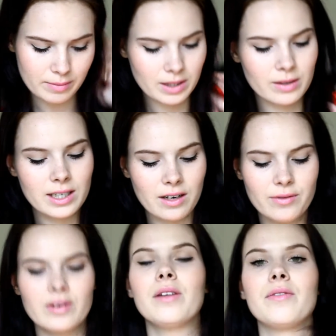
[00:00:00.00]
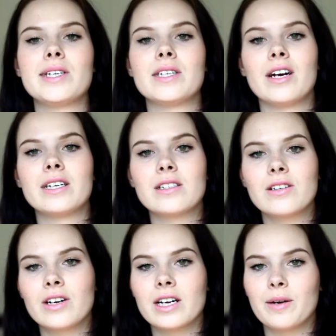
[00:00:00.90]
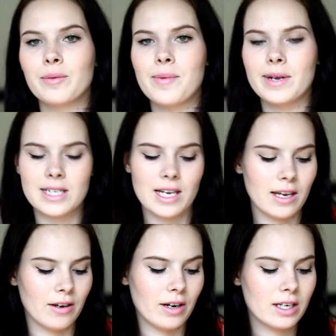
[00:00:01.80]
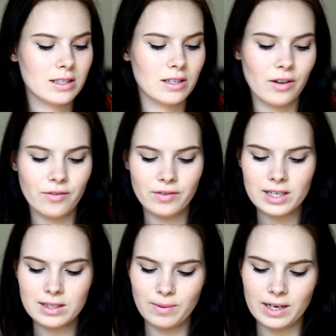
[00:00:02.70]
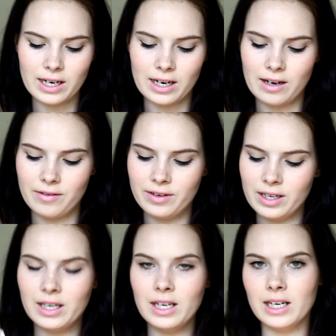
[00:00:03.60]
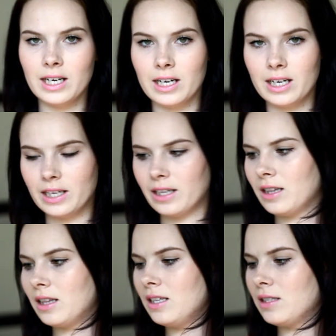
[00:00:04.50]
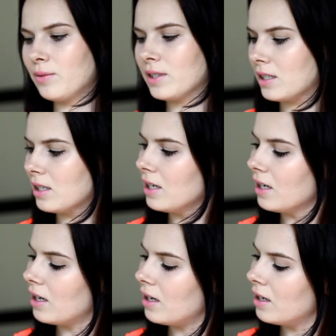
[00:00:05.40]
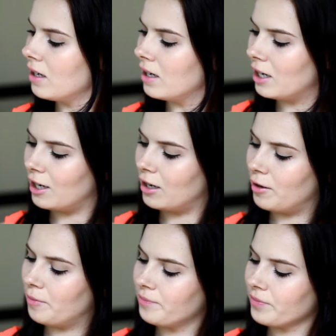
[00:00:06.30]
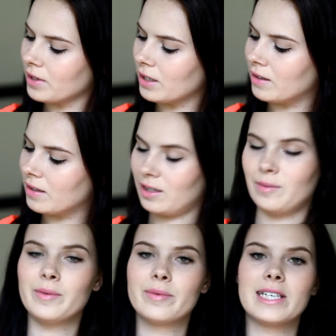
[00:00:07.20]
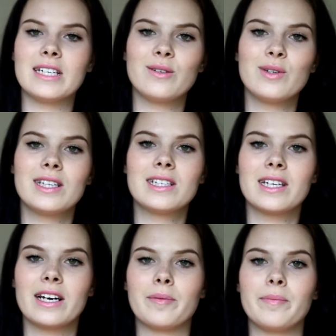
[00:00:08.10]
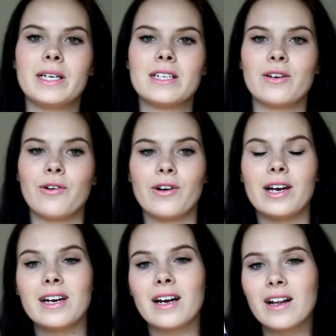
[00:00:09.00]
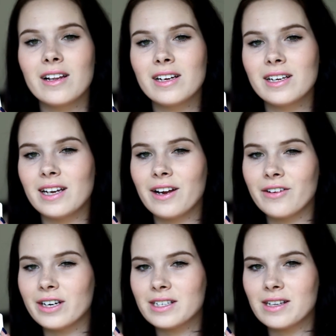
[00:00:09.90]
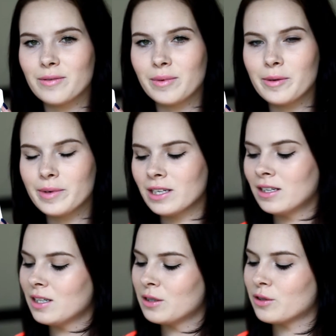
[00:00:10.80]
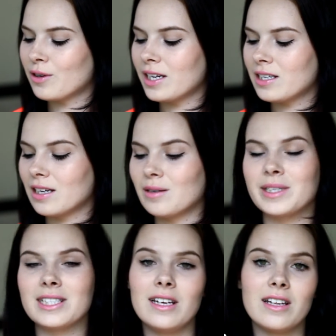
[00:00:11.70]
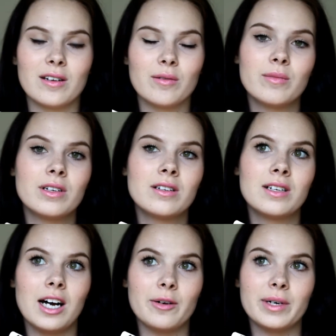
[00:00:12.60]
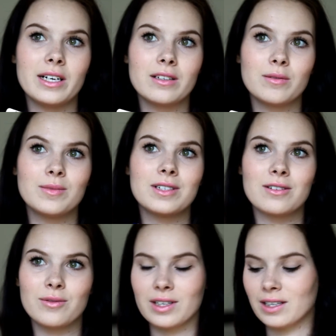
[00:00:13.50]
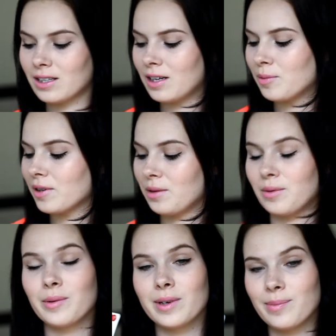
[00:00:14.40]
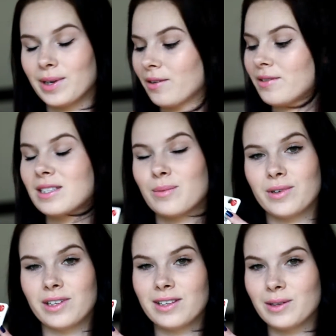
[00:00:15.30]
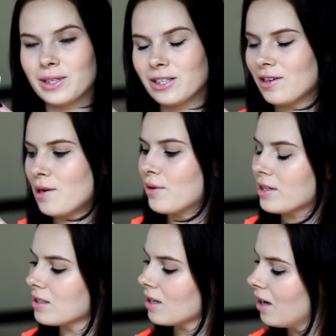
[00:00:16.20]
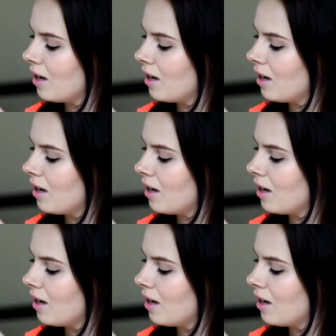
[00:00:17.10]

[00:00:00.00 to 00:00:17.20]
So I started off with Lovisa and just got a couple of pairs of earrings. So the first one I have these ones here. I'm obsessed with this like mint green colour in earrings at the moment. So anytime I see them, I buy them, which really, I probably won't wear the pink ones, I'll probably only wear the green ones.